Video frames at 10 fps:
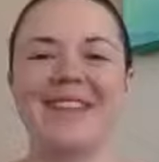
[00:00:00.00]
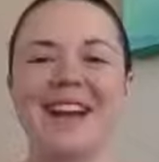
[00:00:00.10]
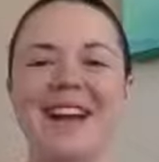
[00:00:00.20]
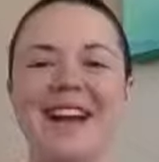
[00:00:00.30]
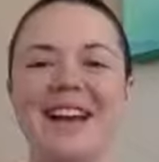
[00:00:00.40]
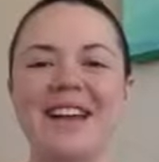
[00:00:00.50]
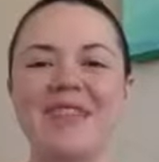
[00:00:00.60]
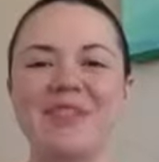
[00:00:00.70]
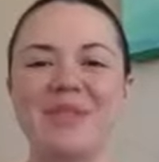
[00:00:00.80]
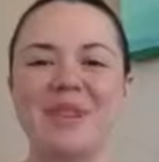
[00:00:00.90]
Hi
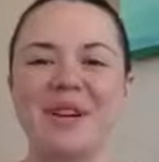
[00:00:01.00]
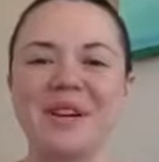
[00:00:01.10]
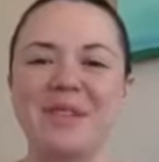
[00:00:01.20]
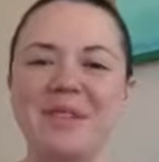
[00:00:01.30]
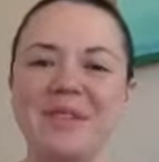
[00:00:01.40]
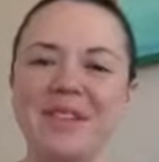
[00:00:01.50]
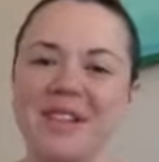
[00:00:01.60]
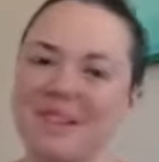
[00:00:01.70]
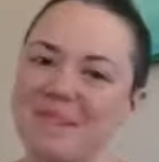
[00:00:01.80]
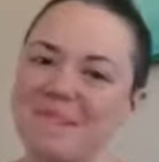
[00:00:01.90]
everyone,
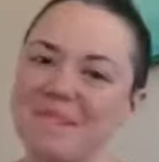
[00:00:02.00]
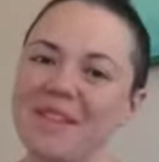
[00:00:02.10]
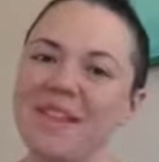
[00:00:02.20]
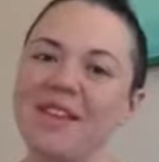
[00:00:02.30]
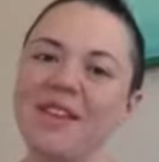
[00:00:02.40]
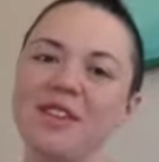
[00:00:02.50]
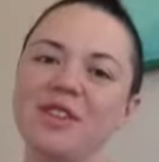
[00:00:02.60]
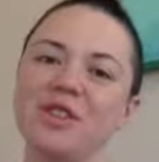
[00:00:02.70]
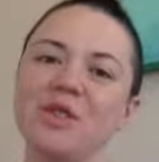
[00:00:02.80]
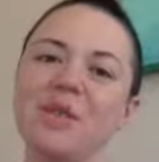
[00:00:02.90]
welcome. Here
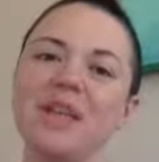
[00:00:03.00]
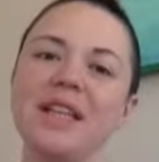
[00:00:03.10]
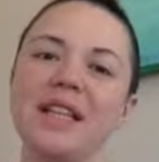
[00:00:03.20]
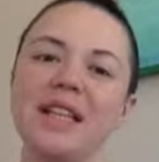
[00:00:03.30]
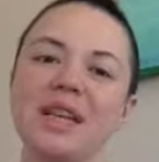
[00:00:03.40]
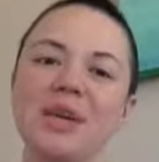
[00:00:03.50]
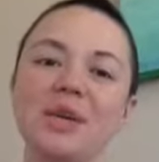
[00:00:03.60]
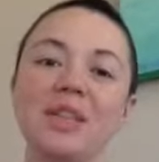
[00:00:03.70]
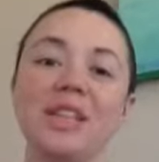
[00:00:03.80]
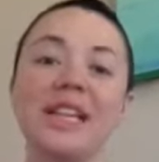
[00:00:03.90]
is your weekly
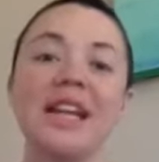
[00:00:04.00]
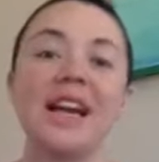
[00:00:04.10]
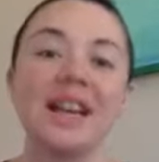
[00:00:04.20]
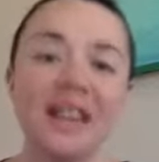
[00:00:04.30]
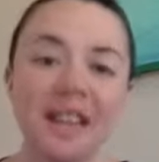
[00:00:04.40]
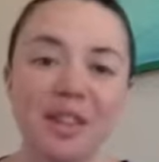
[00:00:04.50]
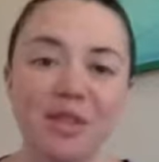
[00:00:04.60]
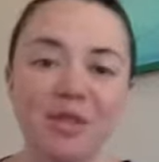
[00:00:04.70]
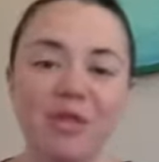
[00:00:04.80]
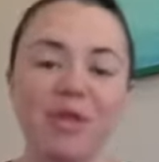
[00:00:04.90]
golden nugget
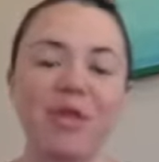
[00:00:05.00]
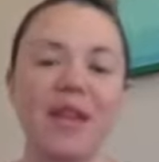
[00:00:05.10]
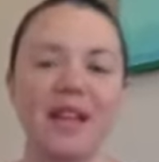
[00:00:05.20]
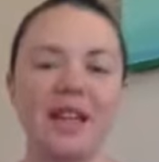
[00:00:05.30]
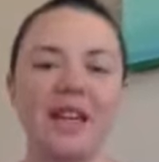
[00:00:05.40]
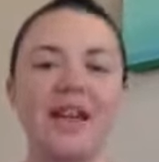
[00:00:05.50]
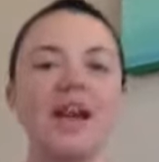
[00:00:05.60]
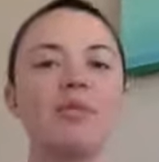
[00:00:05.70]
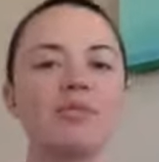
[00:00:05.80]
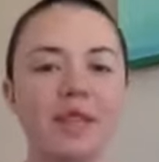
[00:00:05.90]
through full awakening.
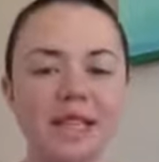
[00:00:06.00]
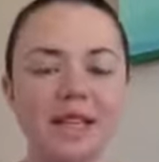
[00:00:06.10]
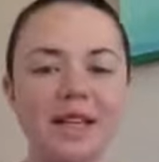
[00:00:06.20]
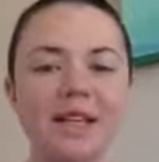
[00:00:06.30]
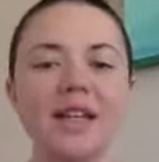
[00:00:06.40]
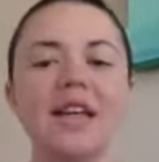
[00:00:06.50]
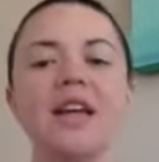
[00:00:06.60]
I'm Rizza.